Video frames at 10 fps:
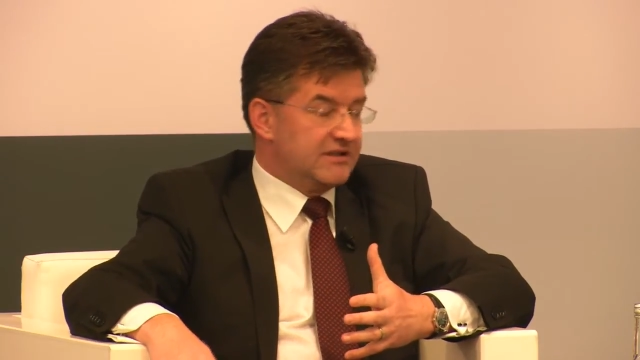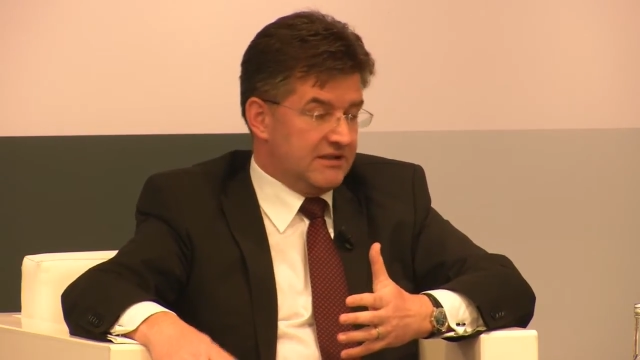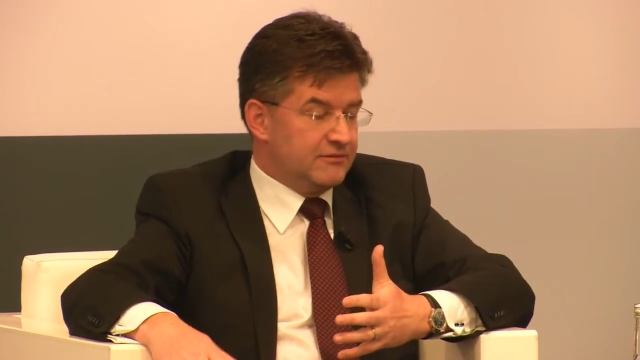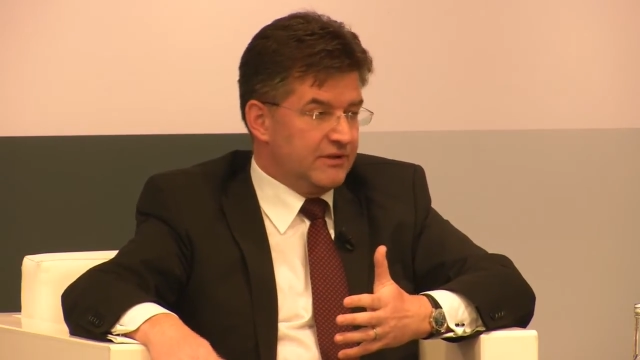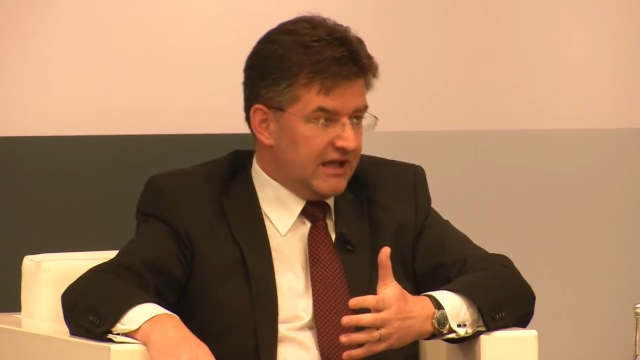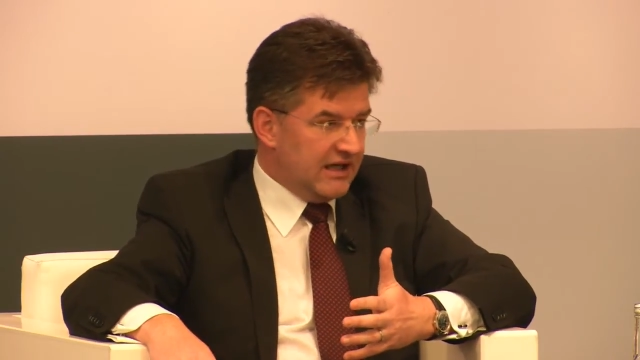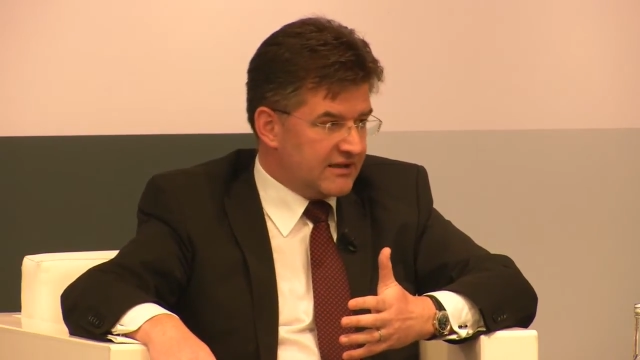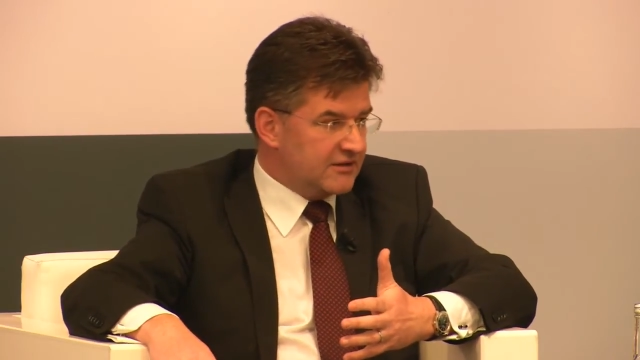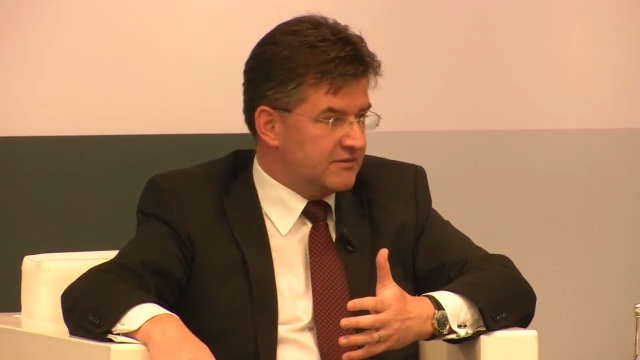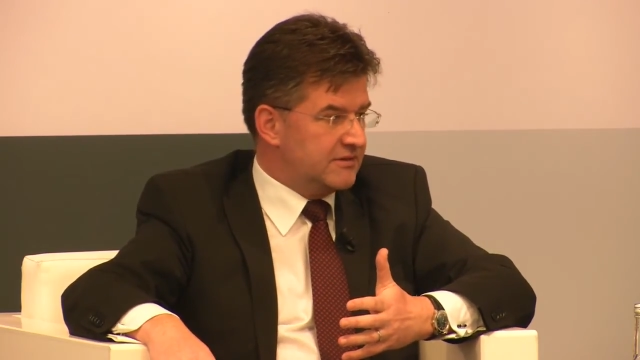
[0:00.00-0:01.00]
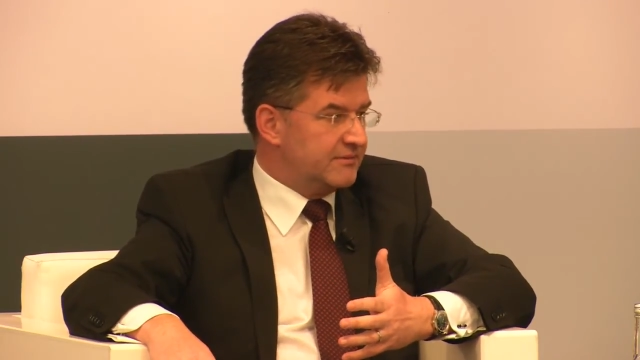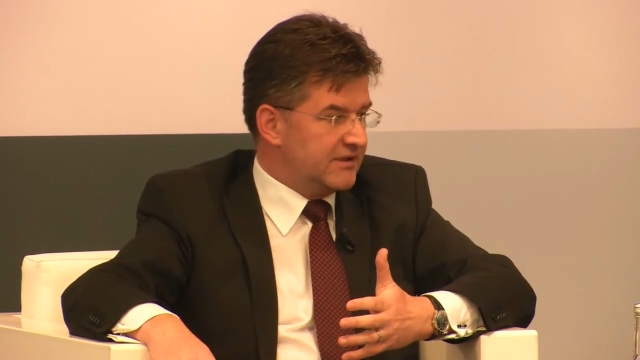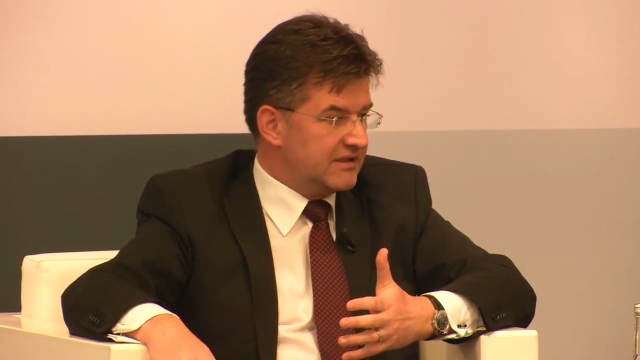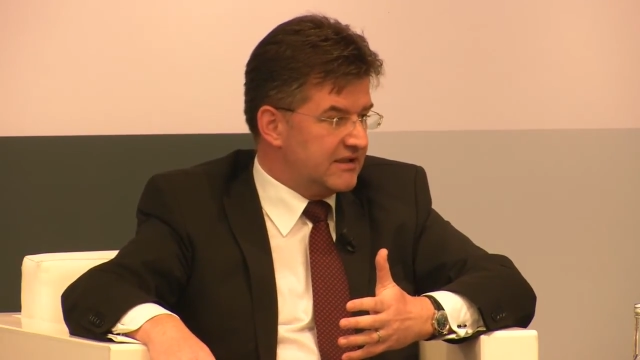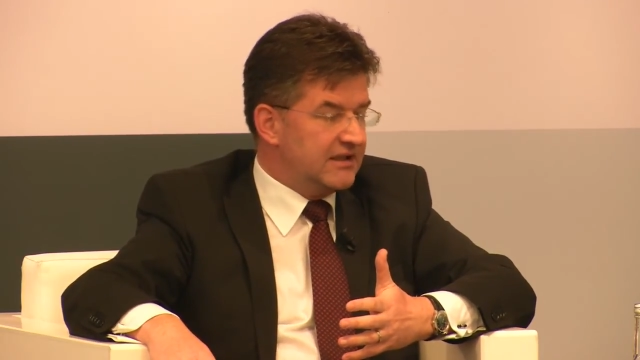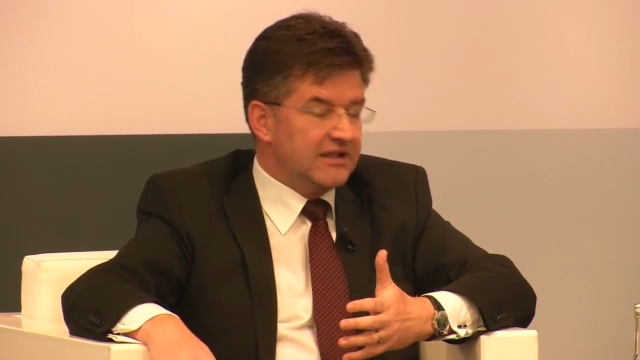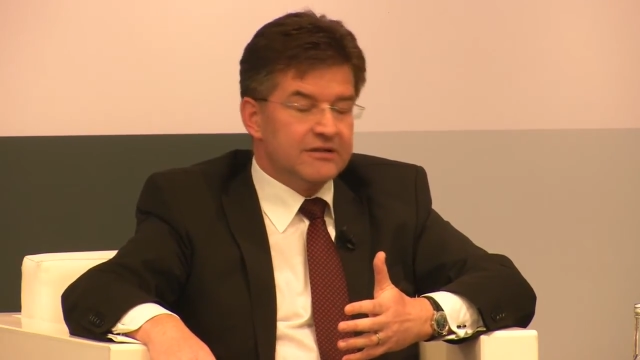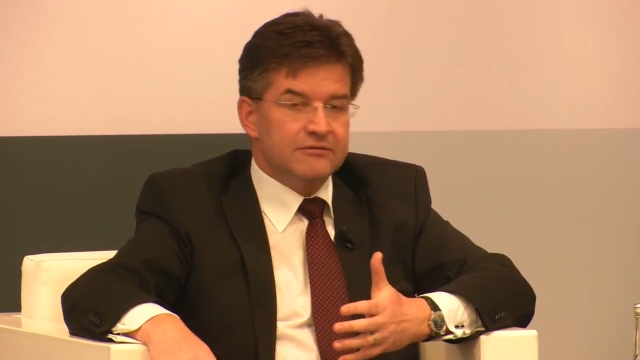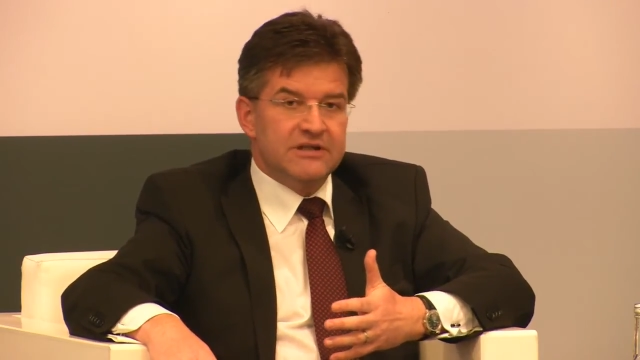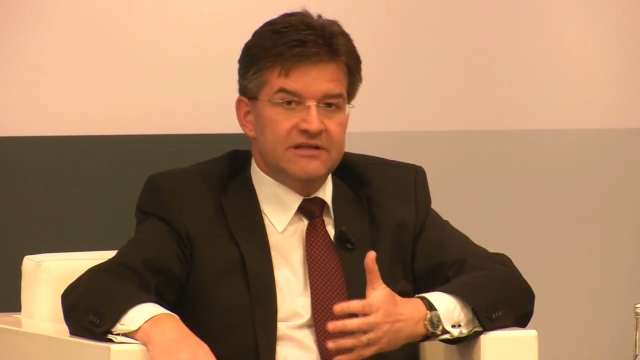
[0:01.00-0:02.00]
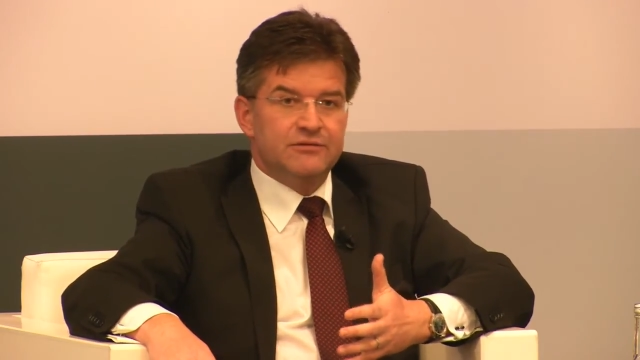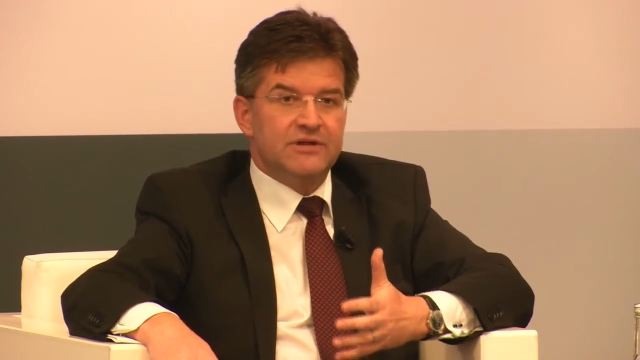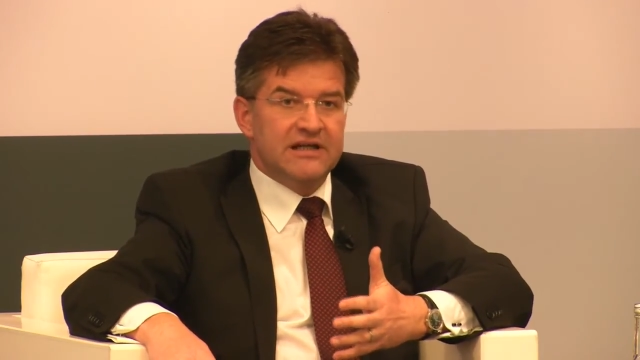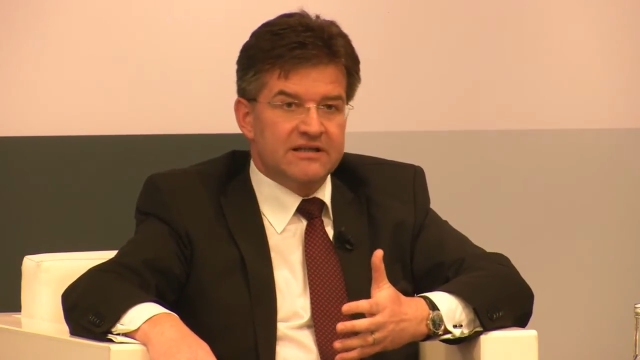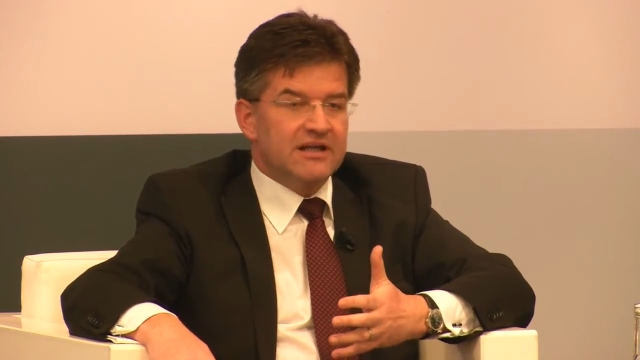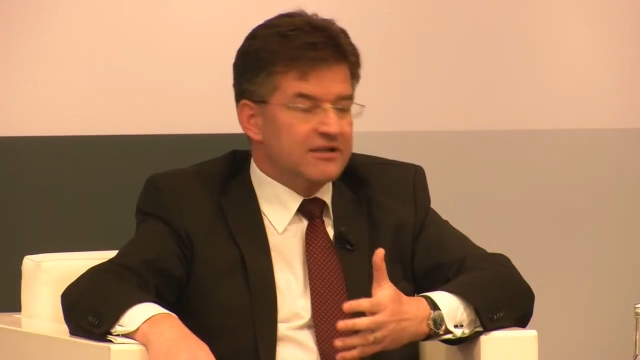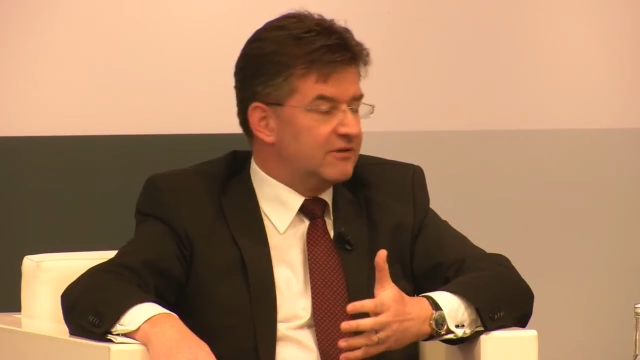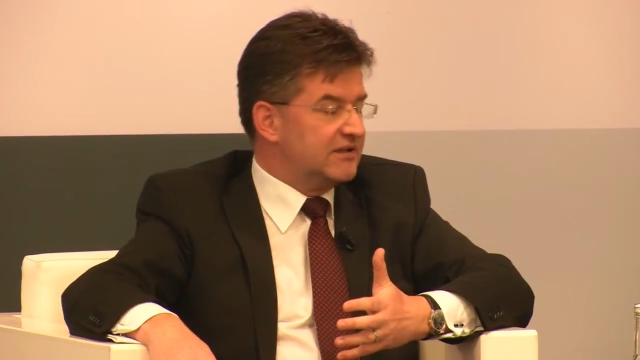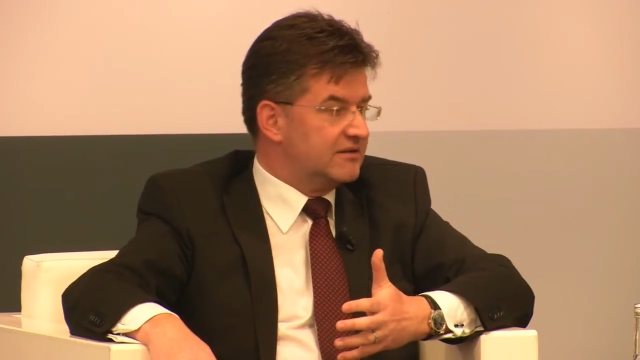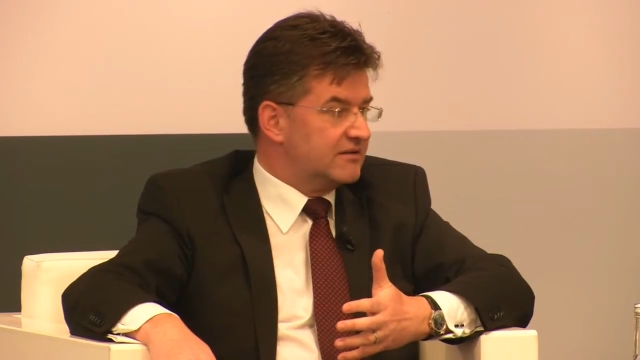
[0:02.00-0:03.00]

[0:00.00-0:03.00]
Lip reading: and we are a global player, we have to act like one,